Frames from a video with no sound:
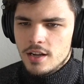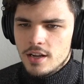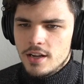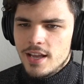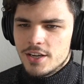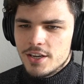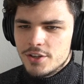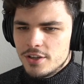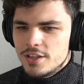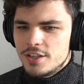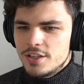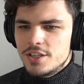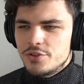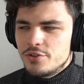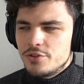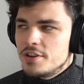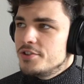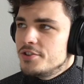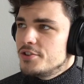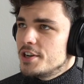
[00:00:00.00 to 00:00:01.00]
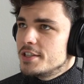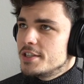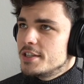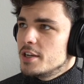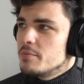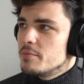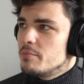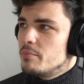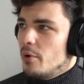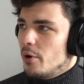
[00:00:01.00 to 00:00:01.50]
Yeah, actually, this is a really
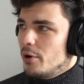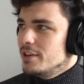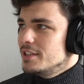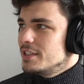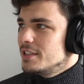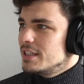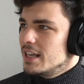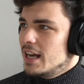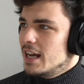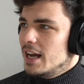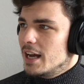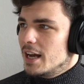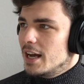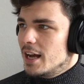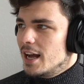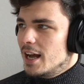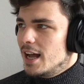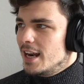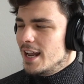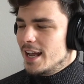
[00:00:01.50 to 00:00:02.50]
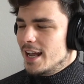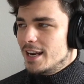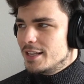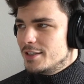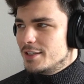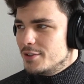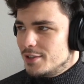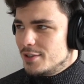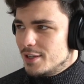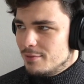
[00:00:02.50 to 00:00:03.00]
interesting point. And
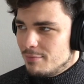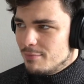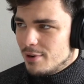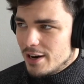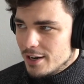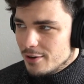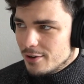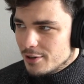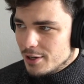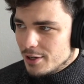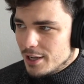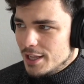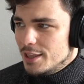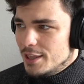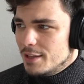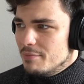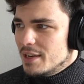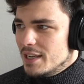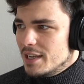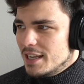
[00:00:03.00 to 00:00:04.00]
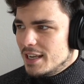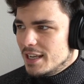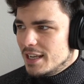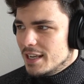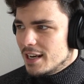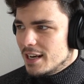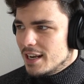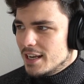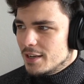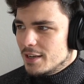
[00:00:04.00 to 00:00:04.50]
as you said, Marek, in the
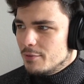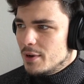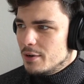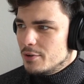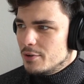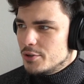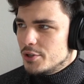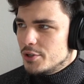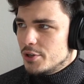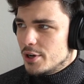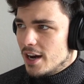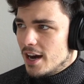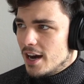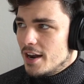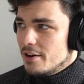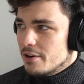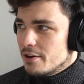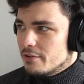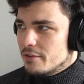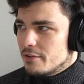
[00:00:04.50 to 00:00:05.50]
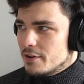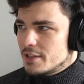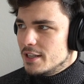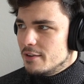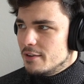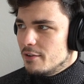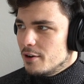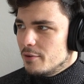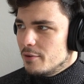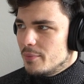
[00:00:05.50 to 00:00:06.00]
beginning, like when you should hire your first
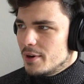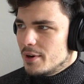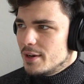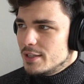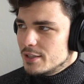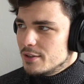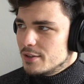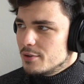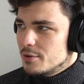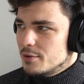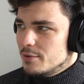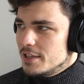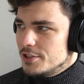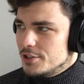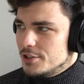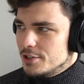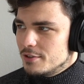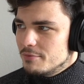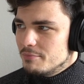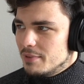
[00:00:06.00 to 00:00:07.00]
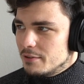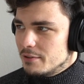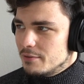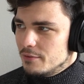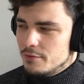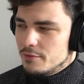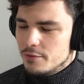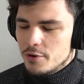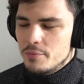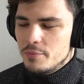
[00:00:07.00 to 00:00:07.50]
developer, it's a good question. But
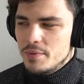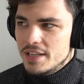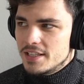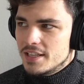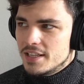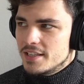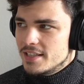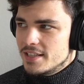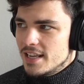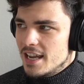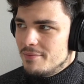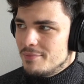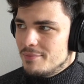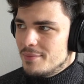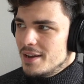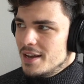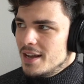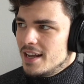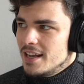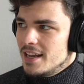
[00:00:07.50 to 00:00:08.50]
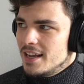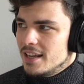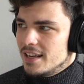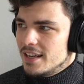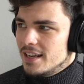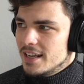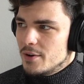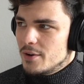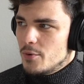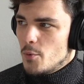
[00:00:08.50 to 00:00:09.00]
for me, it's the same.
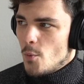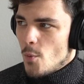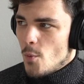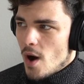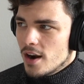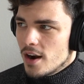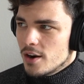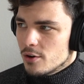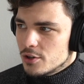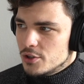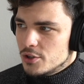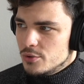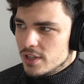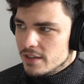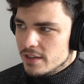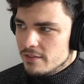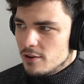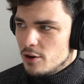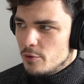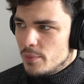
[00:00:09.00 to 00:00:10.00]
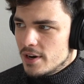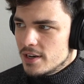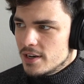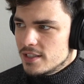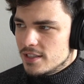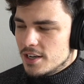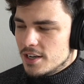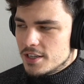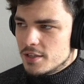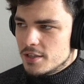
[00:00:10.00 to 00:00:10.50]
Like one or two
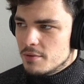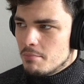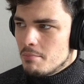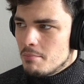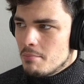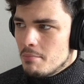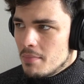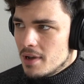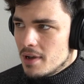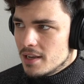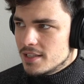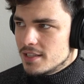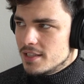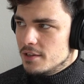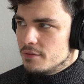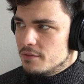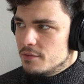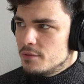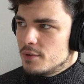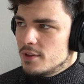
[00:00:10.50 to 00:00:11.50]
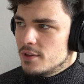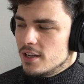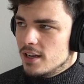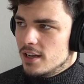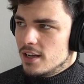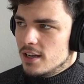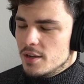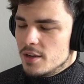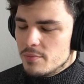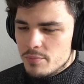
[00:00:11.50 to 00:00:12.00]
developers, there is a massive
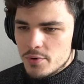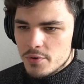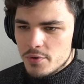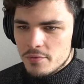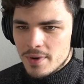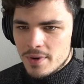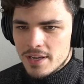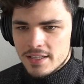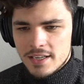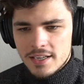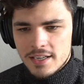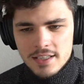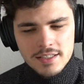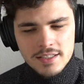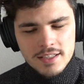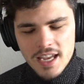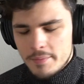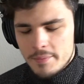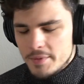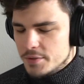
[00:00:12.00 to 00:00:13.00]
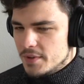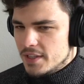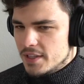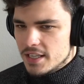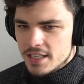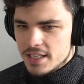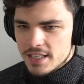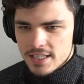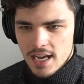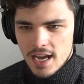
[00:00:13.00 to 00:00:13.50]
improvement, and the same is with
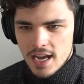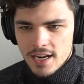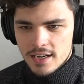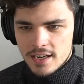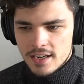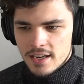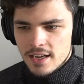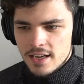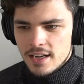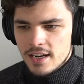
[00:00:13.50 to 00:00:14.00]
the design.